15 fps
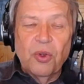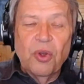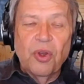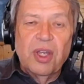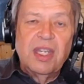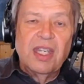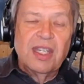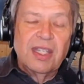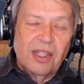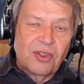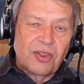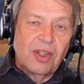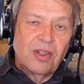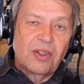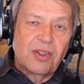made me
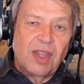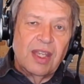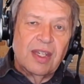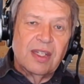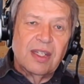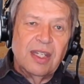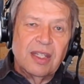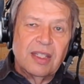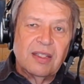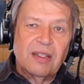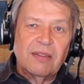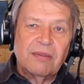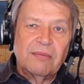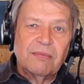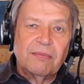mentally
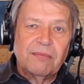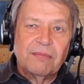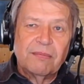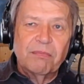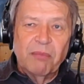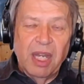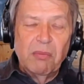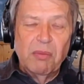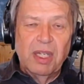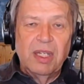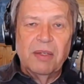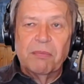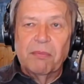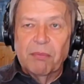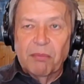healthy
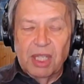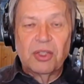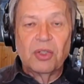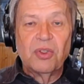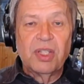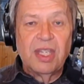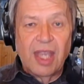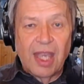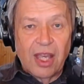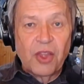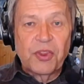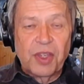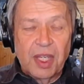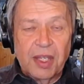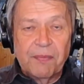or healthier.
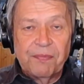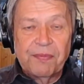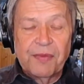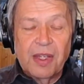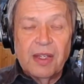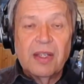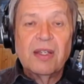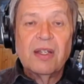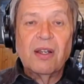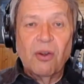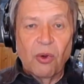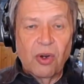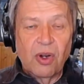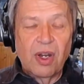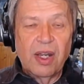So, we're
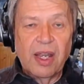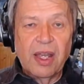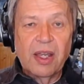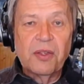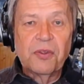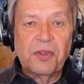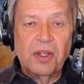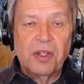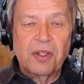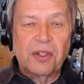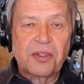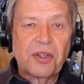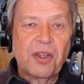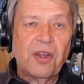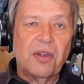making a cake here. We're
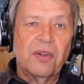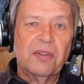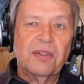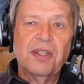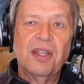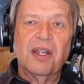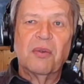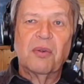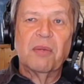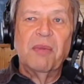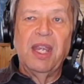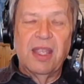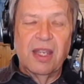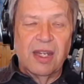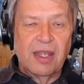making a cake that is
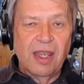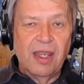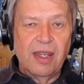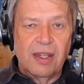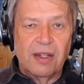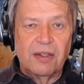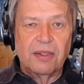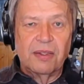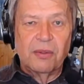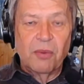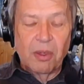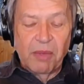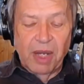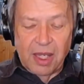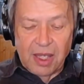good for
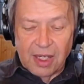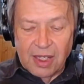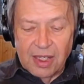you.